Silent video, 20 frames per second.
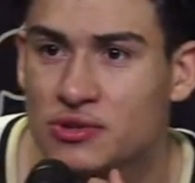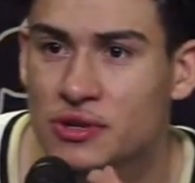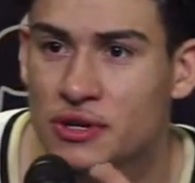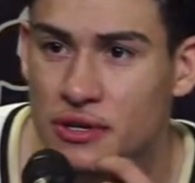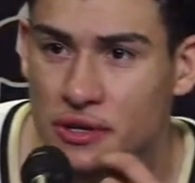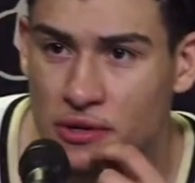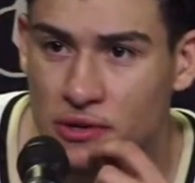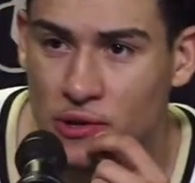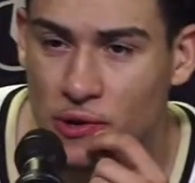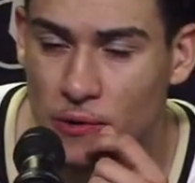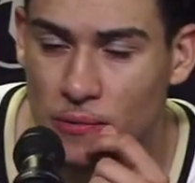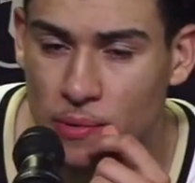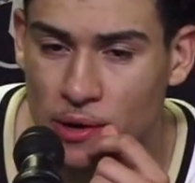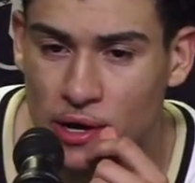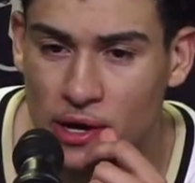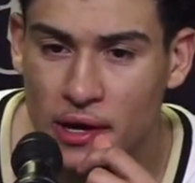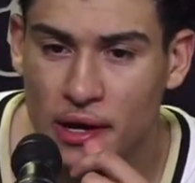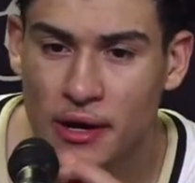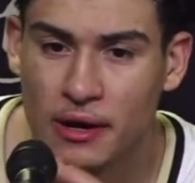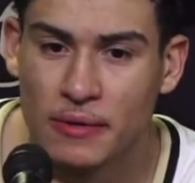to it, you know,
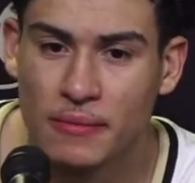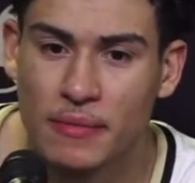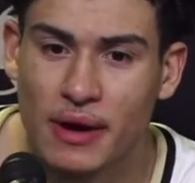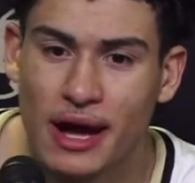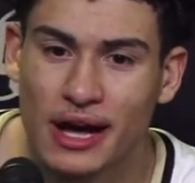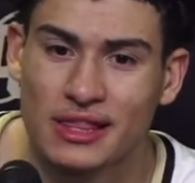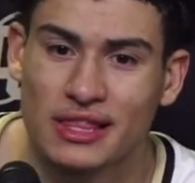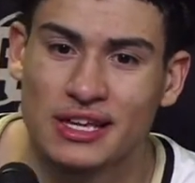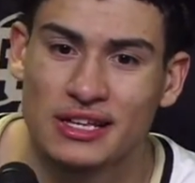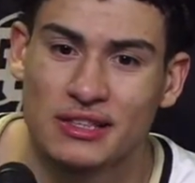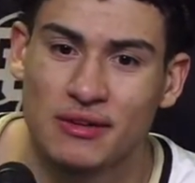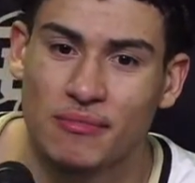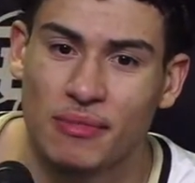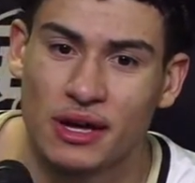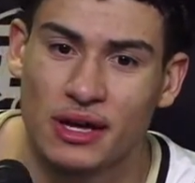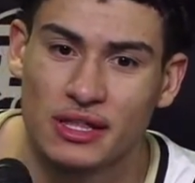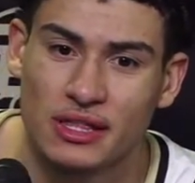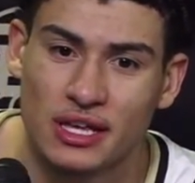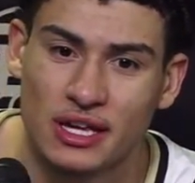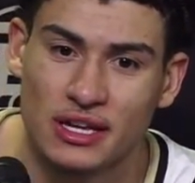but I think the
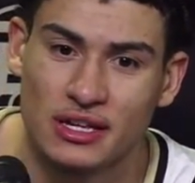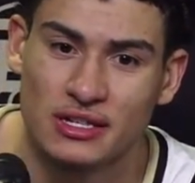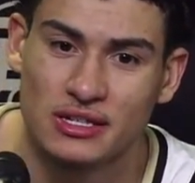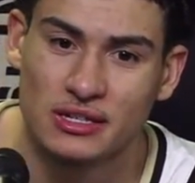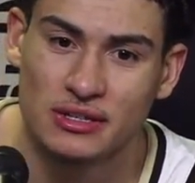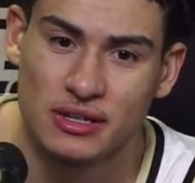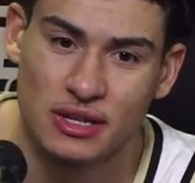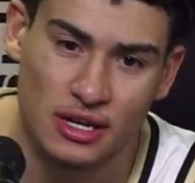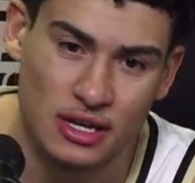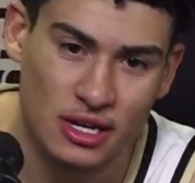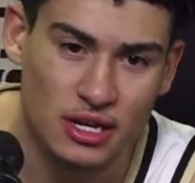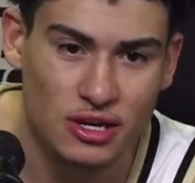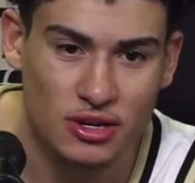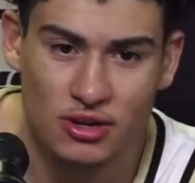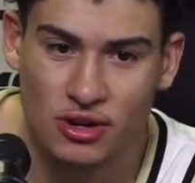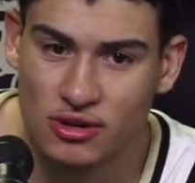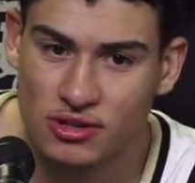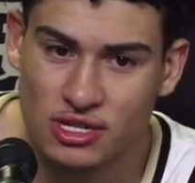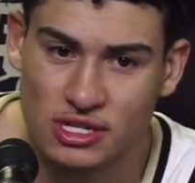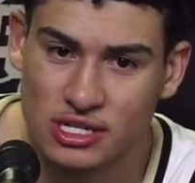main thing is, you
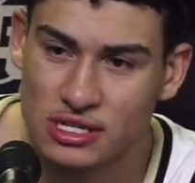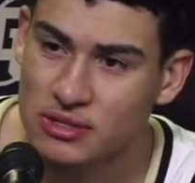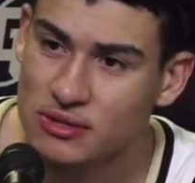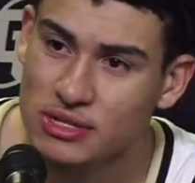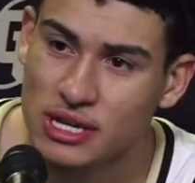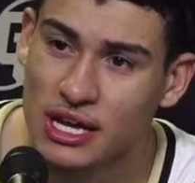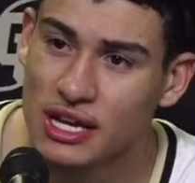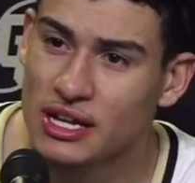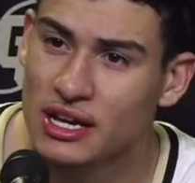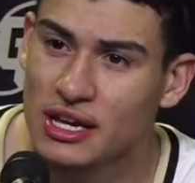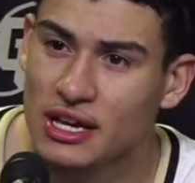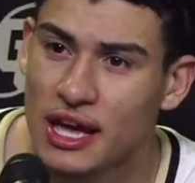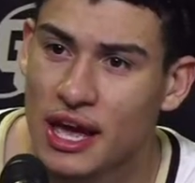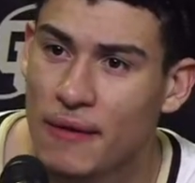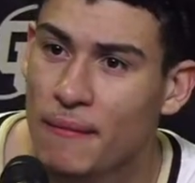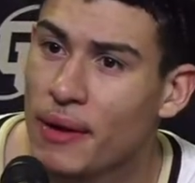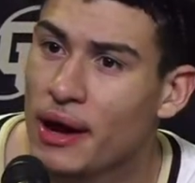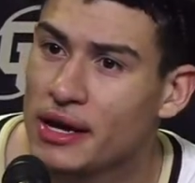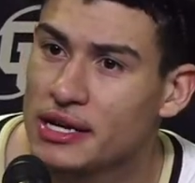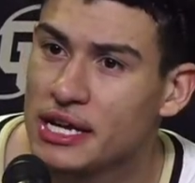know, just taking it
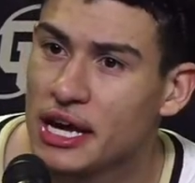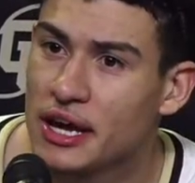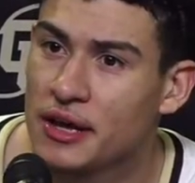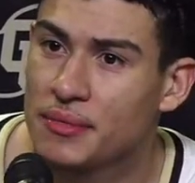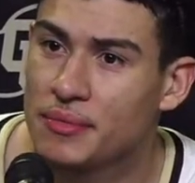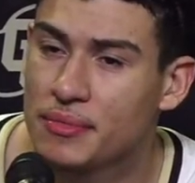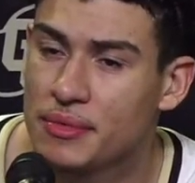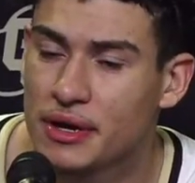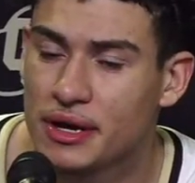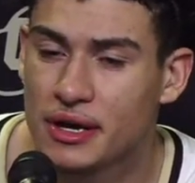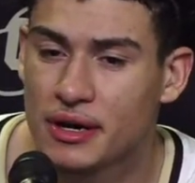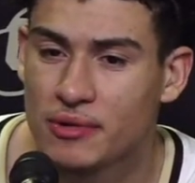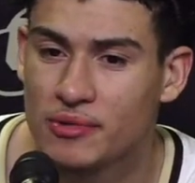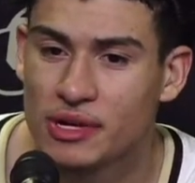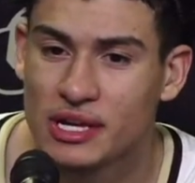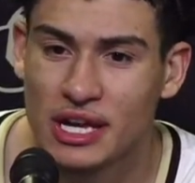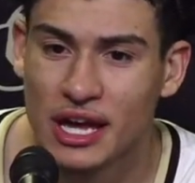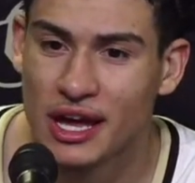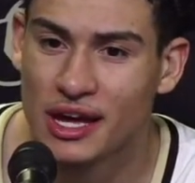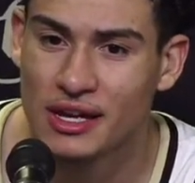game by game.
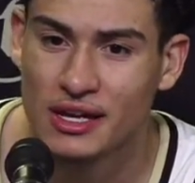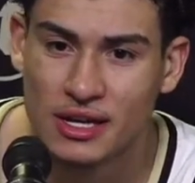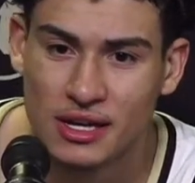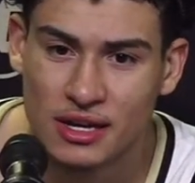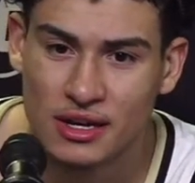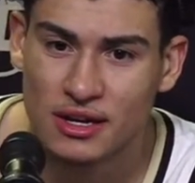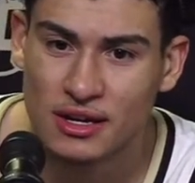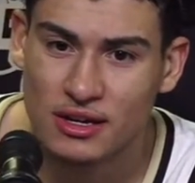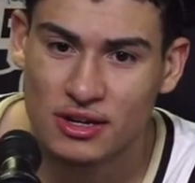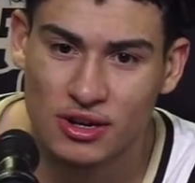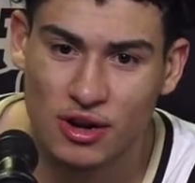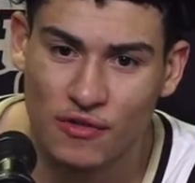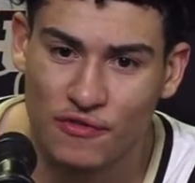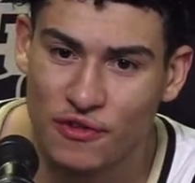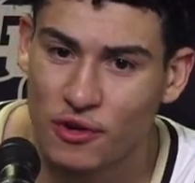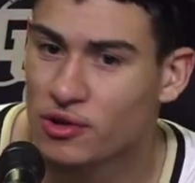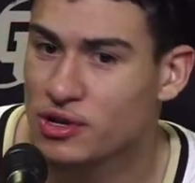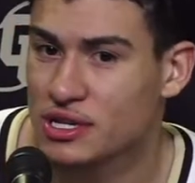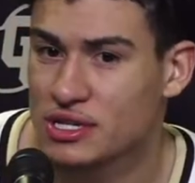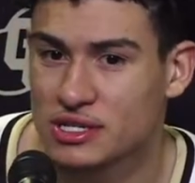We can't, you know,
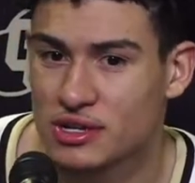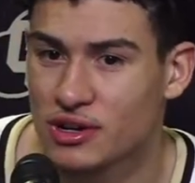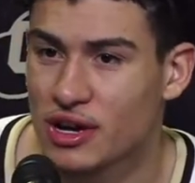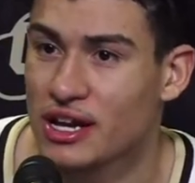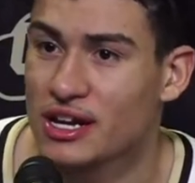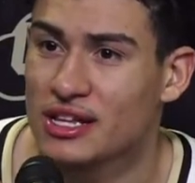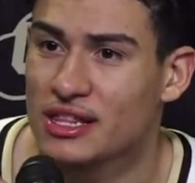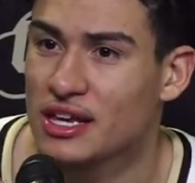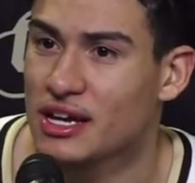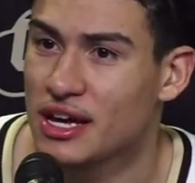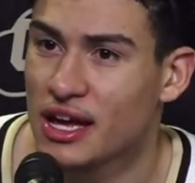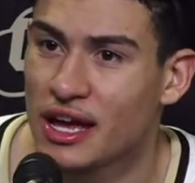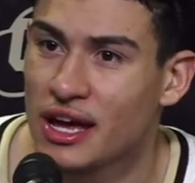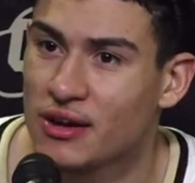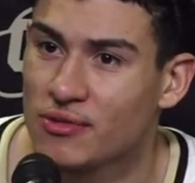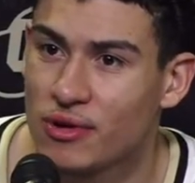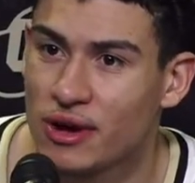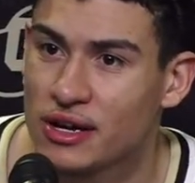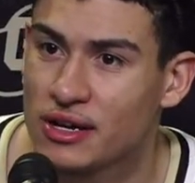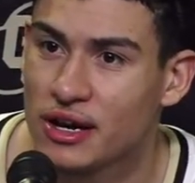focus on anything
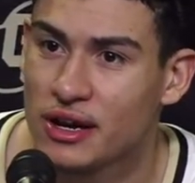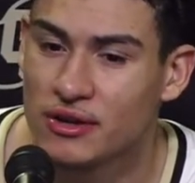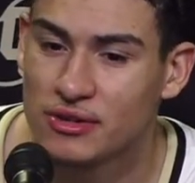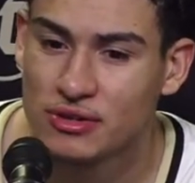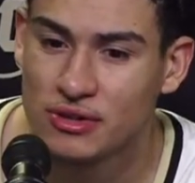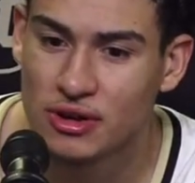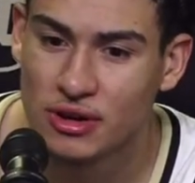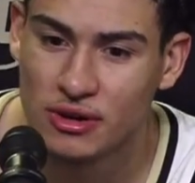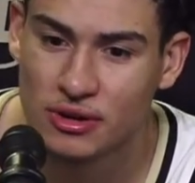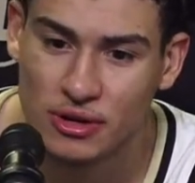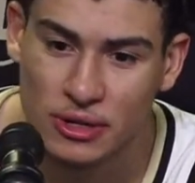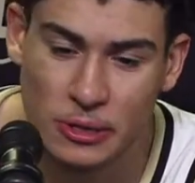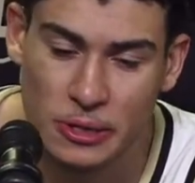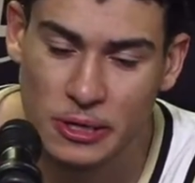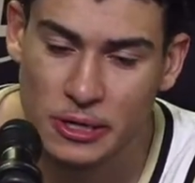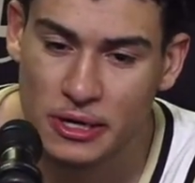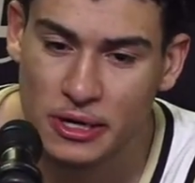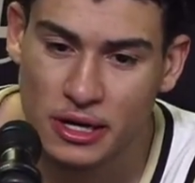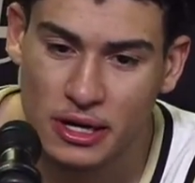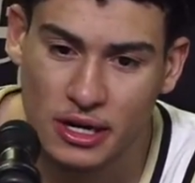ahead right now, you know.
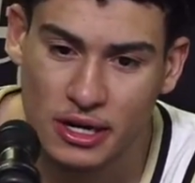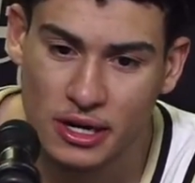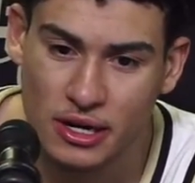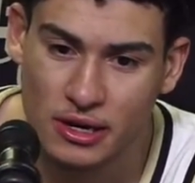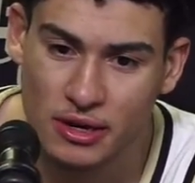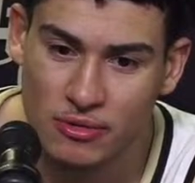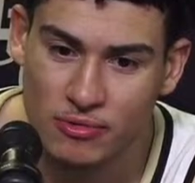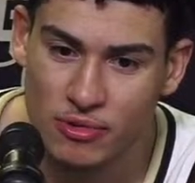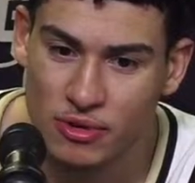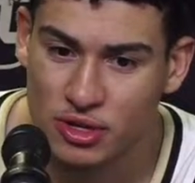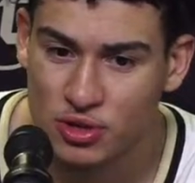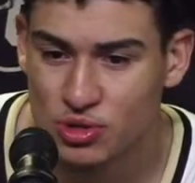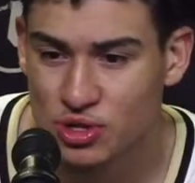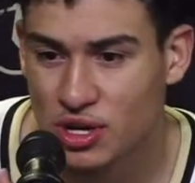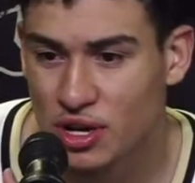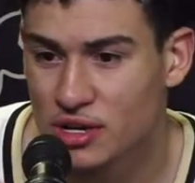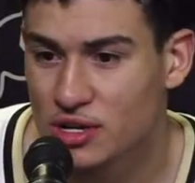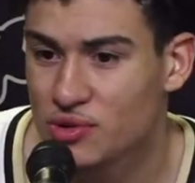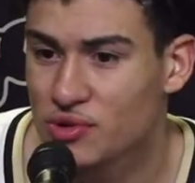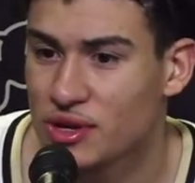When you
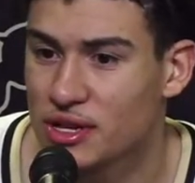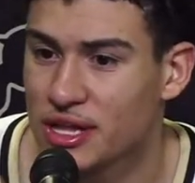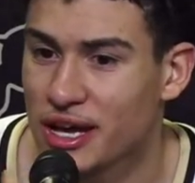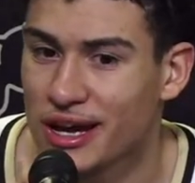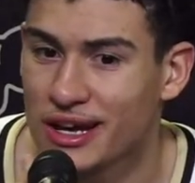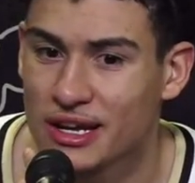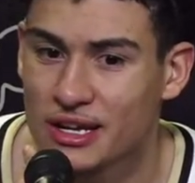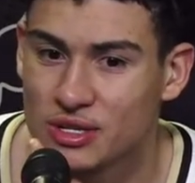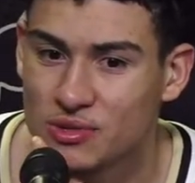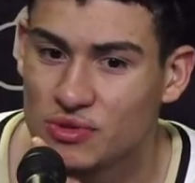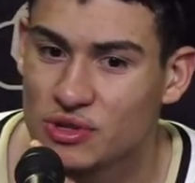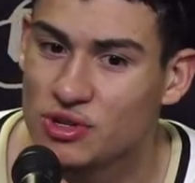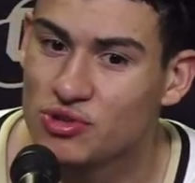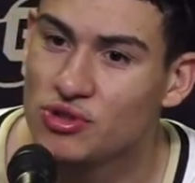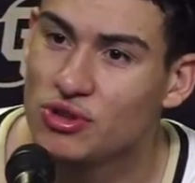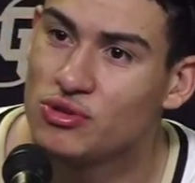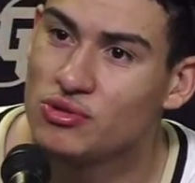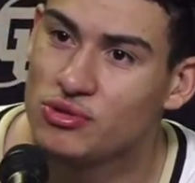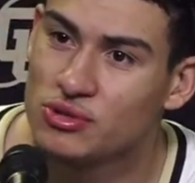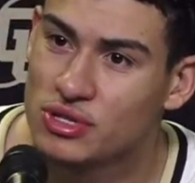start doing that, that's when you
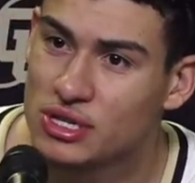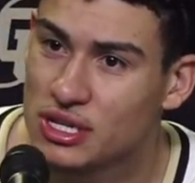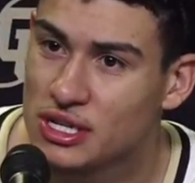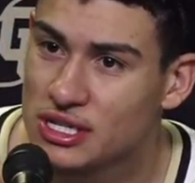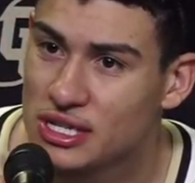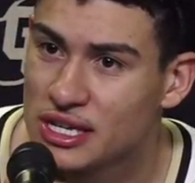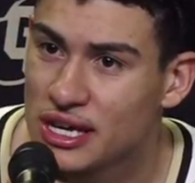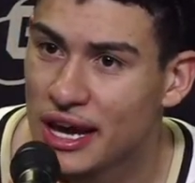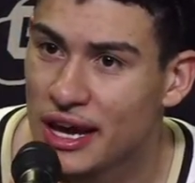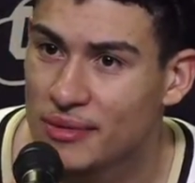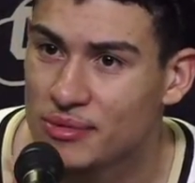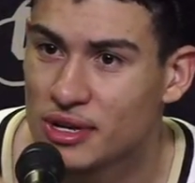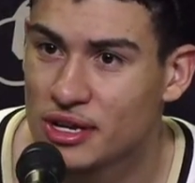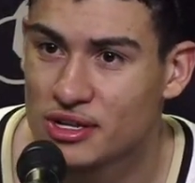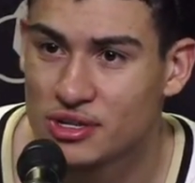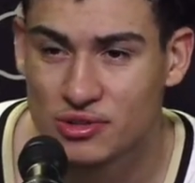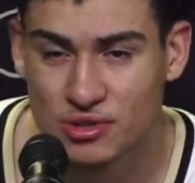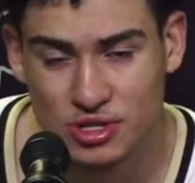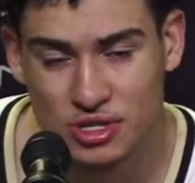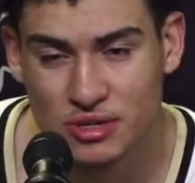lose easy games
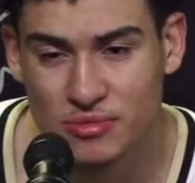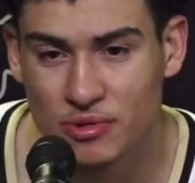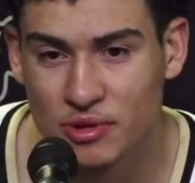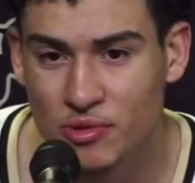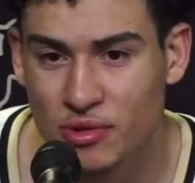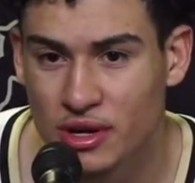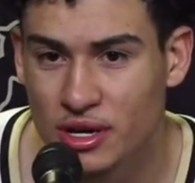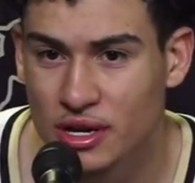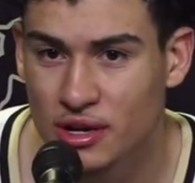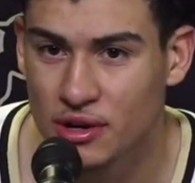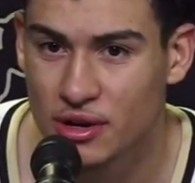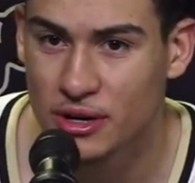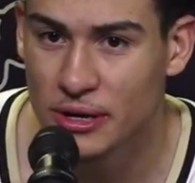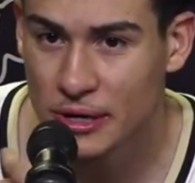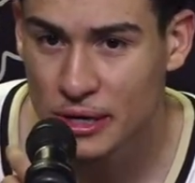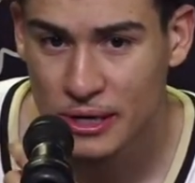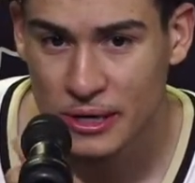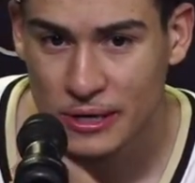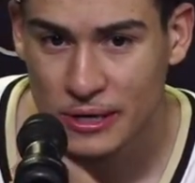that you should be winning or,